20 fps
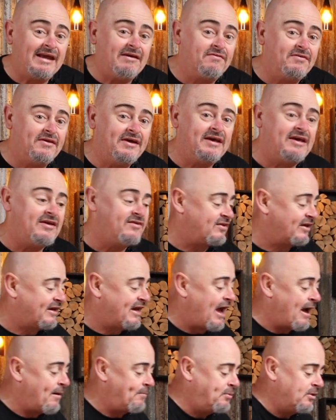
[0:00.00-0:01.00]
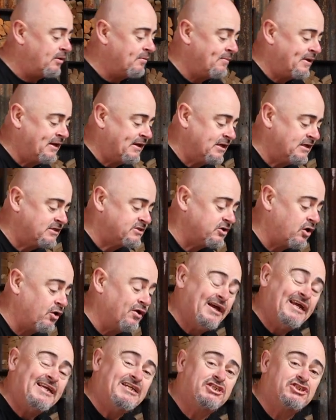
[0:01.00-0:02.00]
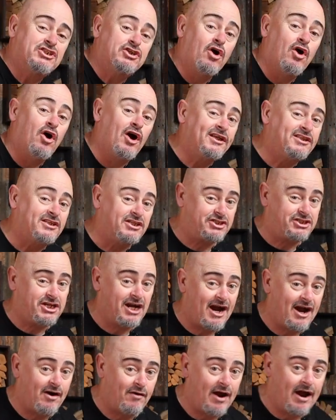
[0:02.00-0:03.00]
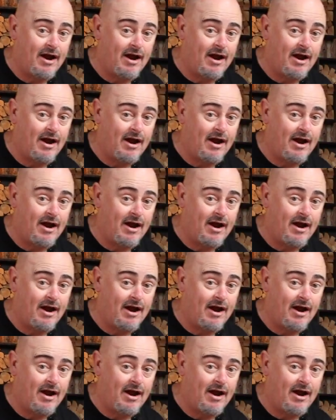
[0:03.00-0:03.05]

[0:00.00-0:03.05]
give these a couple of minutes on each side to char